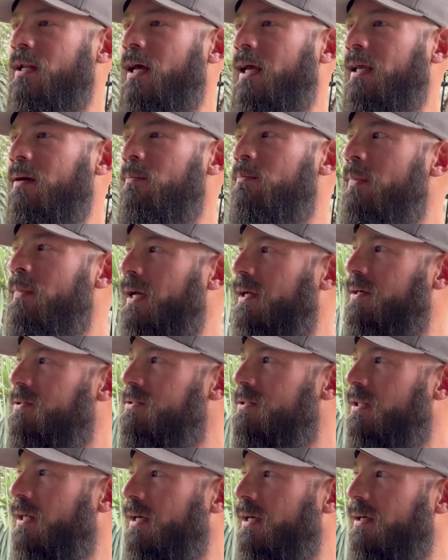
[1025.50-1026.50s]
get
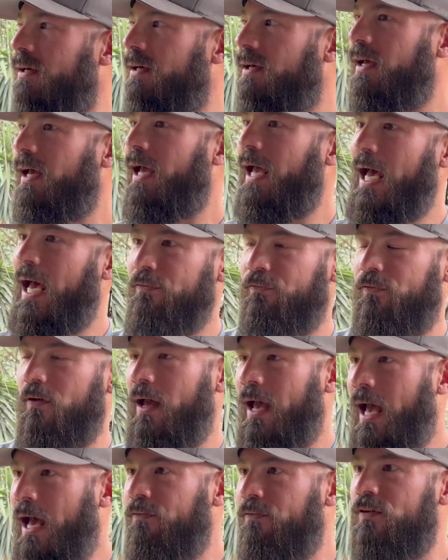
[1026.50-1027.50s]
mixed. Like half
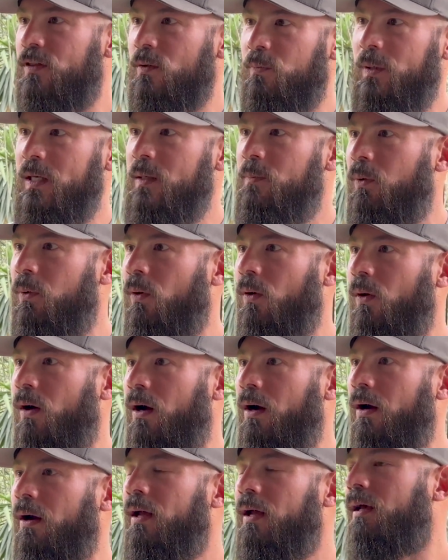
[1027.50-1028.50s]
of the people
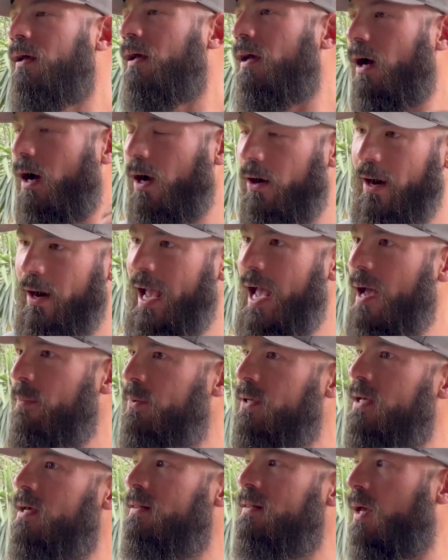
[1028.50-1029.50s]
are
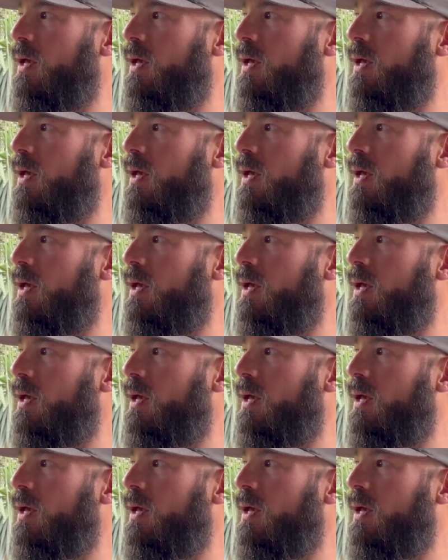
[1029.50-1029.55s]
happy and they